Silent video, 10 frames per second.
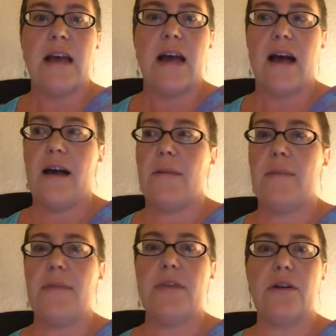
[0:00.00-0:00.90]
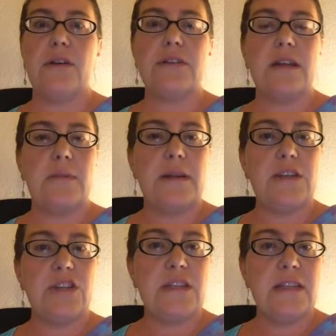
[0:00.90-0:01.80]
There's going to be
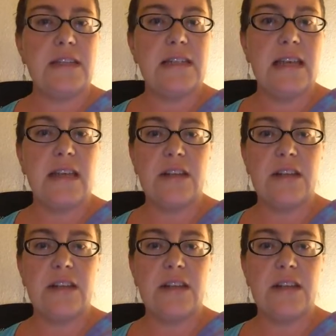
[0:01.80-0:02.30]
dishes in the sink,